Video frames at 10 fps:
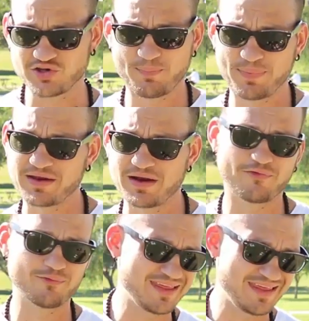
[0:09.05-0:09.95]
You can pick it up
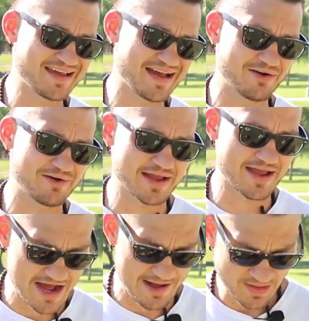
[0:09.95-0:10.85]
from
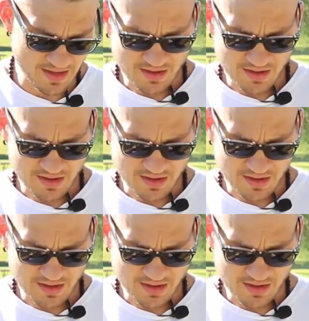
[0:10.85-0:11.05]
e-collar.com.